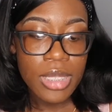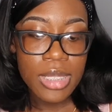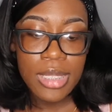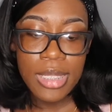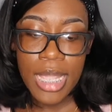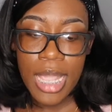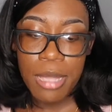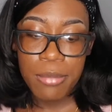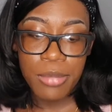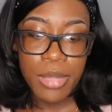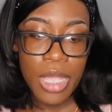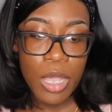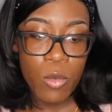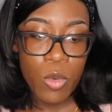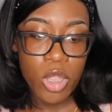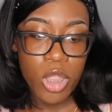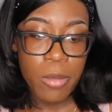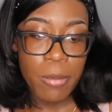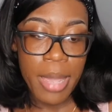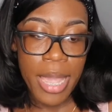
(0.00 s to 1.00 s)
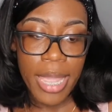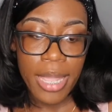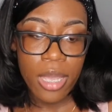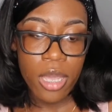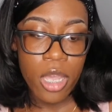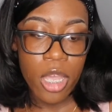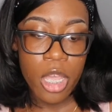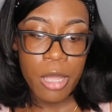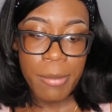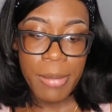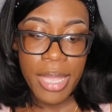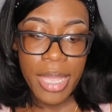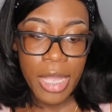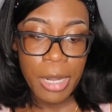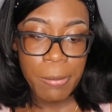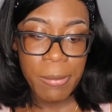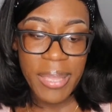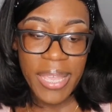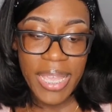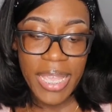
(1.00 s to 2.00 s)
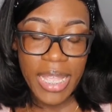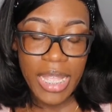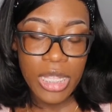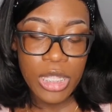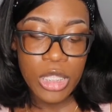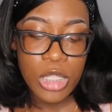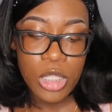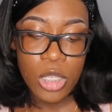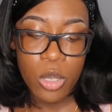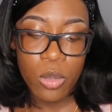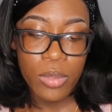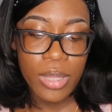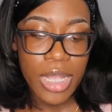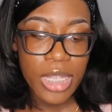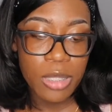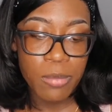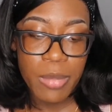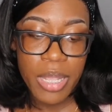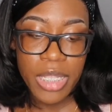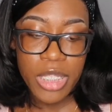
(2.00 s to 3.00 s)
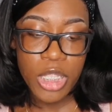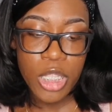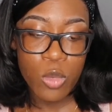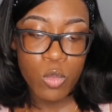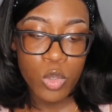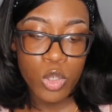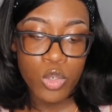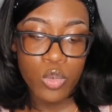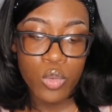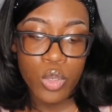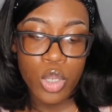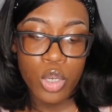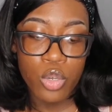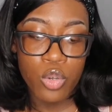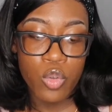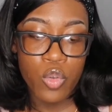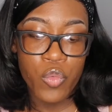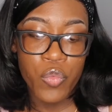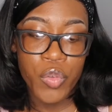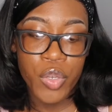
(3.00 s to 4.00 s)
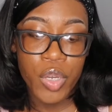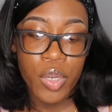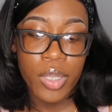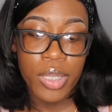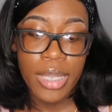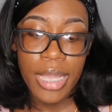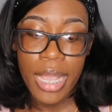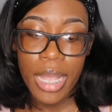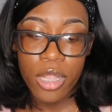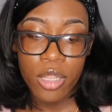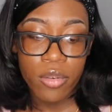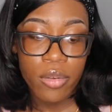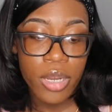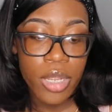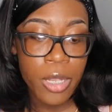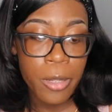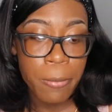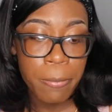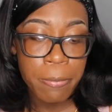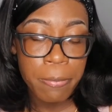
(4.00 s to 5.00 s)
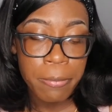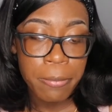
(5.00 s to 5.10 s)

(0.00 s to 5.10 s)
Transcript: same thing with my um, headband so that's basically what you can do for your gallery